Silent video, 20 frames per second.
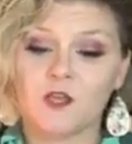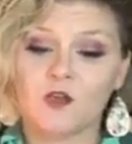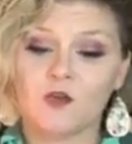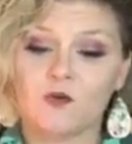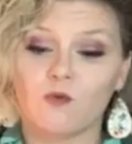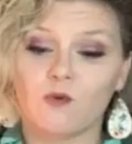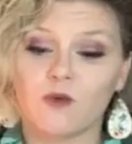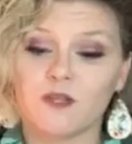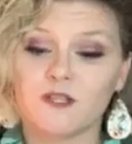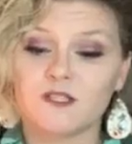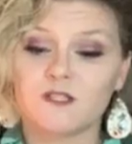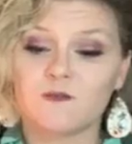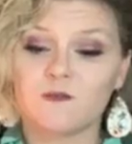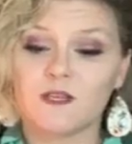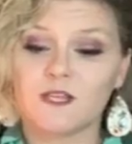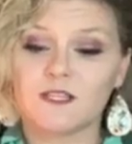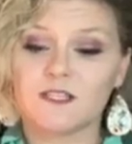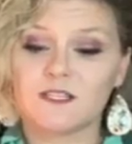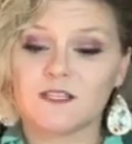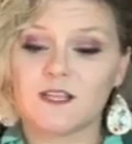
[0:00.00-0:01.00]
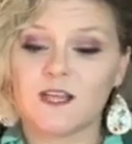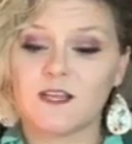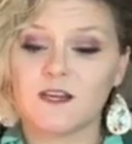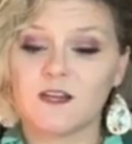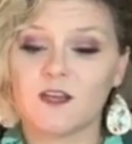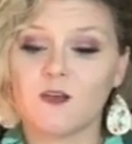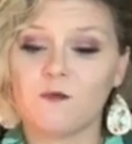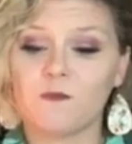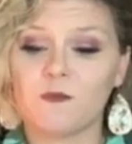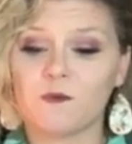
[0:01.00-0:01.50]
Once we get to that
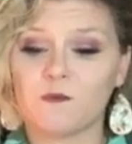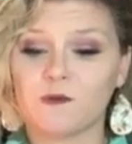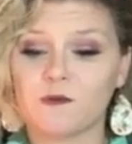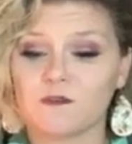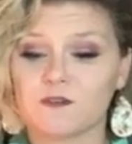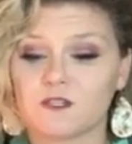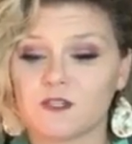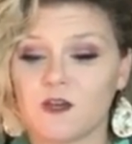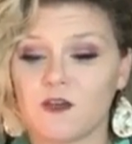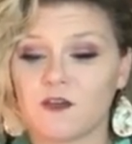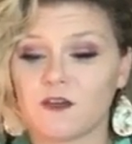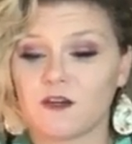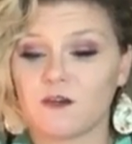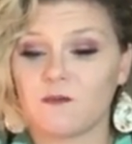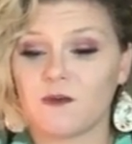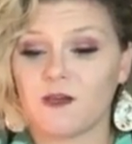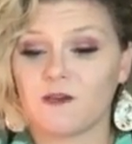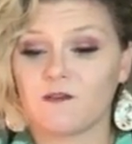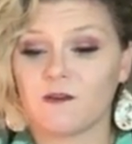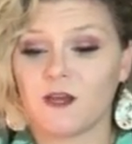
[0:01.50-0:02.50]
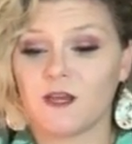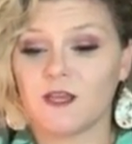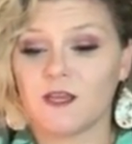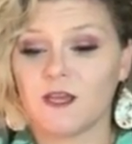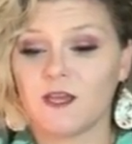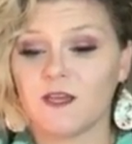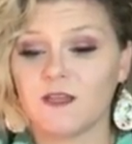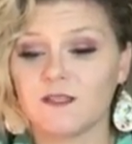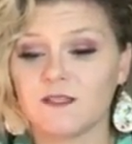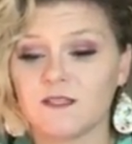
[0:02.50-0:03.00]
nub that we were talking about, right,
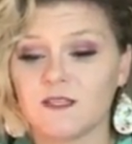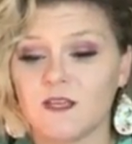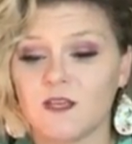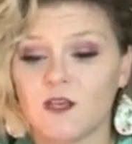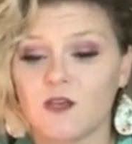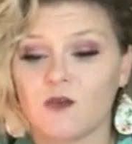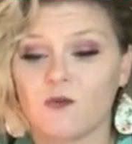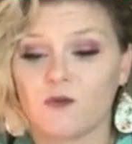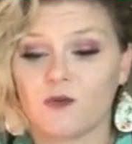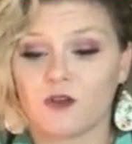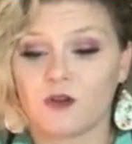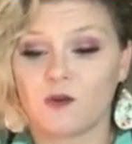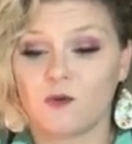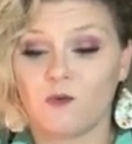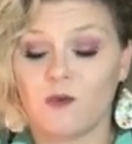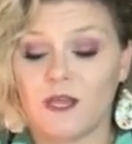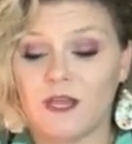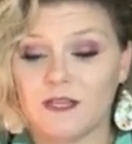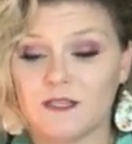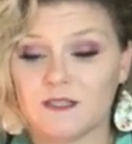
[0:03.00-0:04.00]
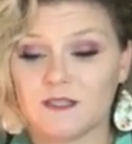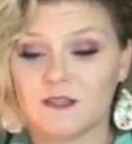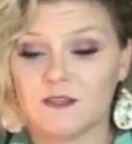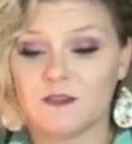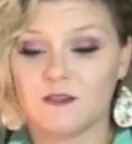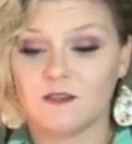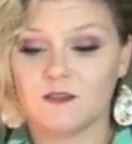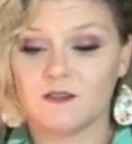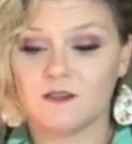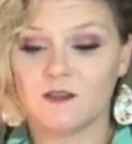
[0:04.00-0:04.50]
guys, we're going to wait.
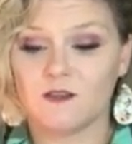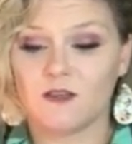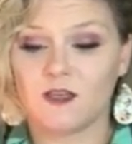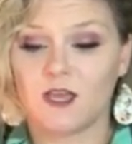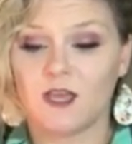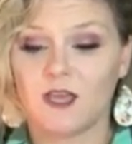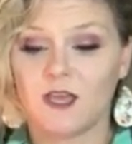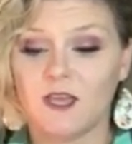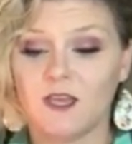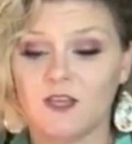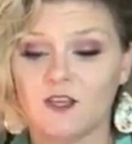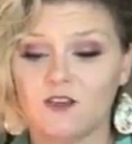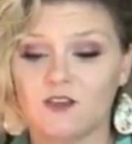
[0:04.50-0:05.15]
Okay, and